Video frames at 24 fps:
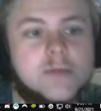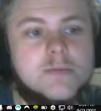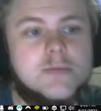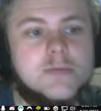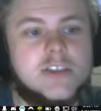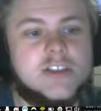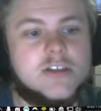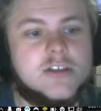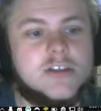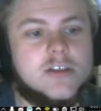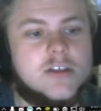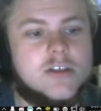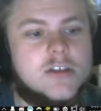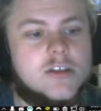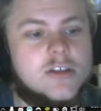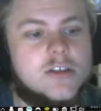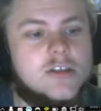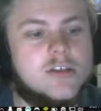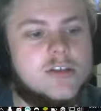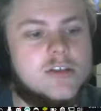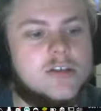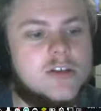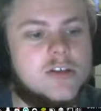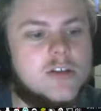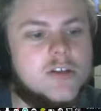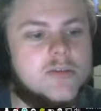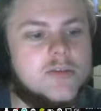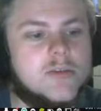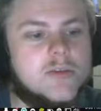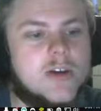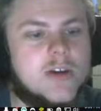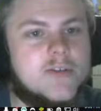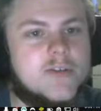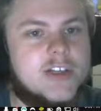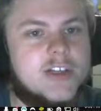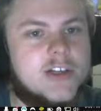Mr. Darth
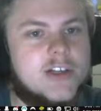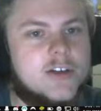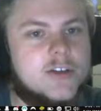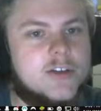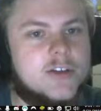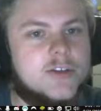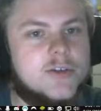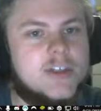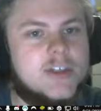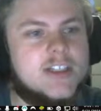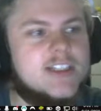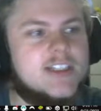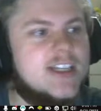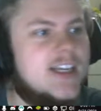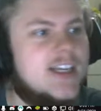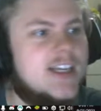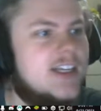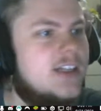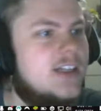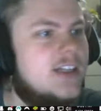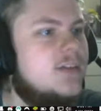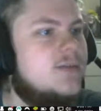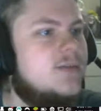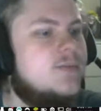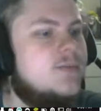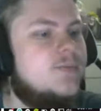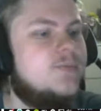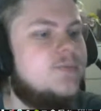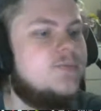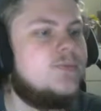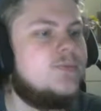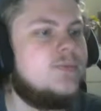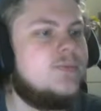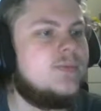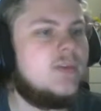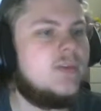Revan here? 310.
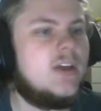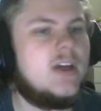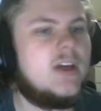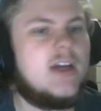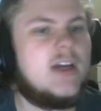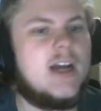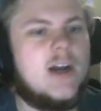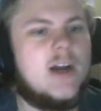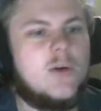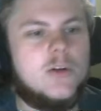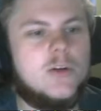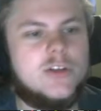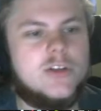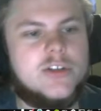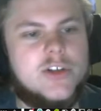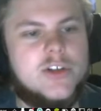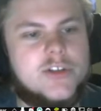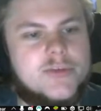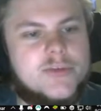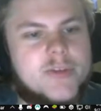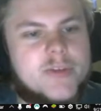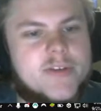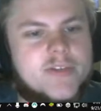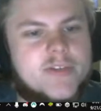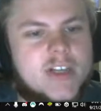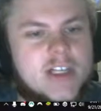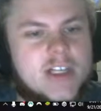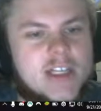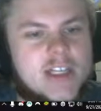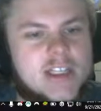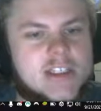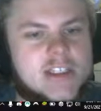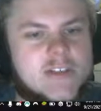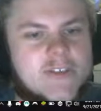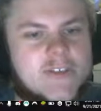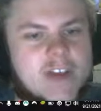Our Darth Revan
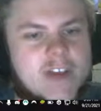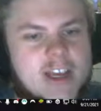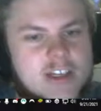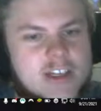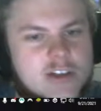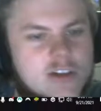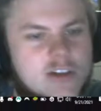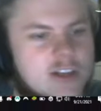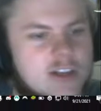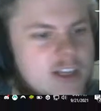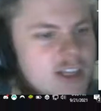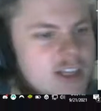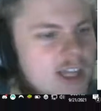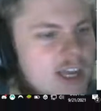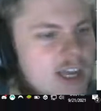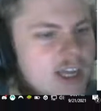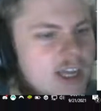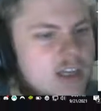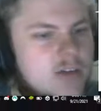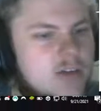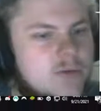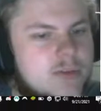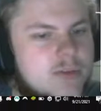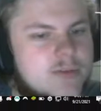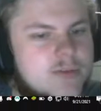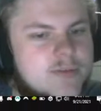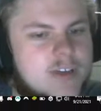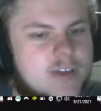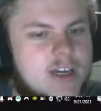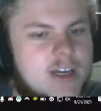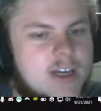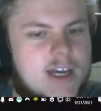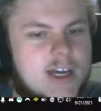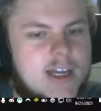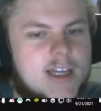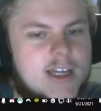is faster than that. We've
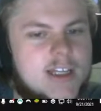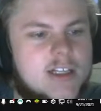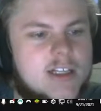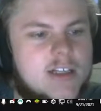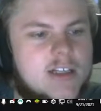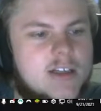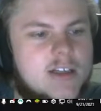got